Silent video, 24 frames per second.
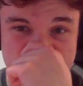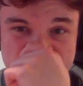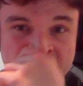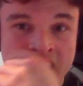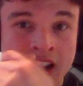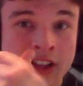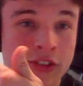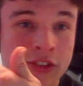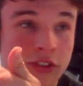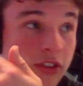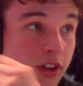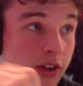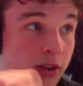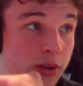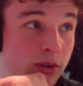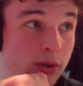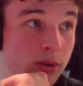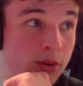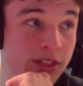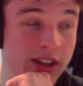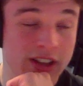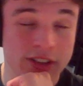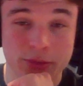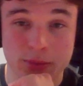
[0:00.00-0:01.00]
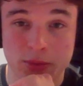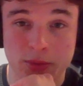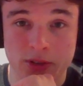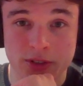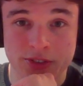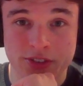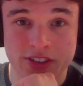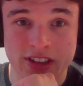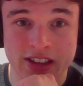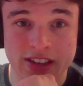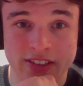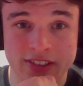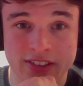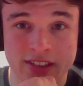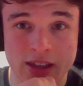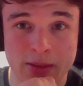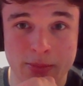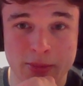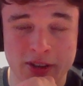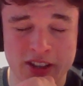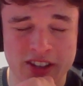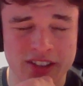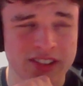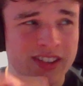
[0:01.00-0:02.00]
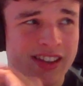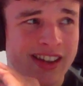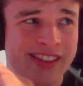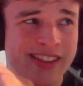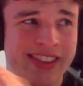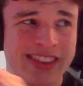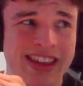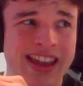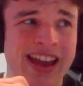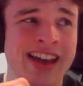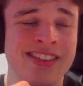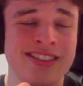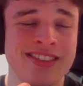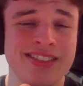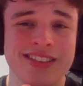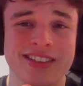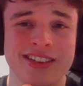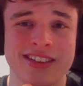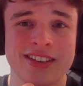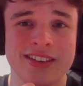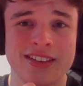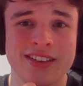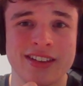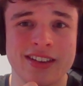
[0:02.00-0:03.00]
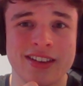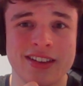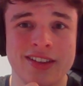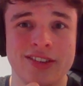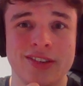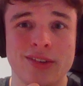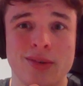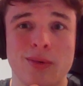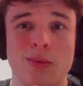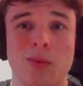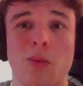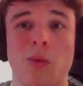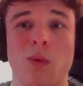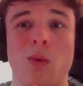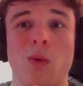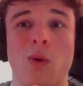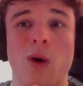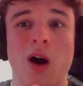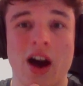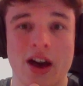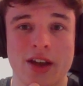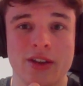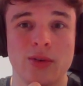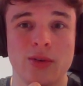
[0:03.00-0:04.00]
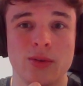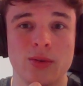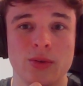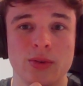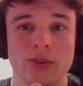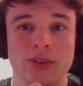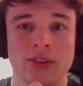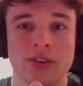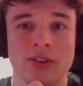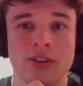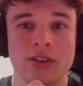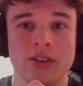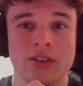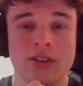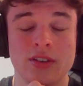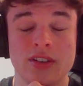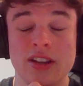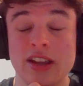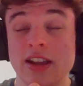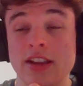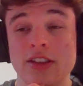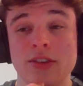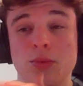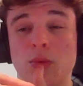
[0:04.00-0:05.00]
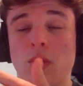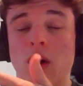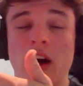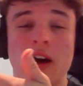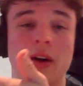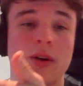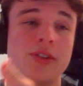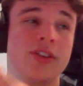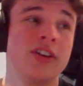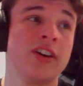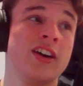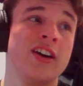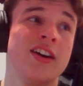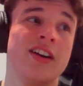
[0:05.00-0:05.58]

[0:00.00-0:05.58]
And so that's what today's game is. And the ending is wild. It is wild.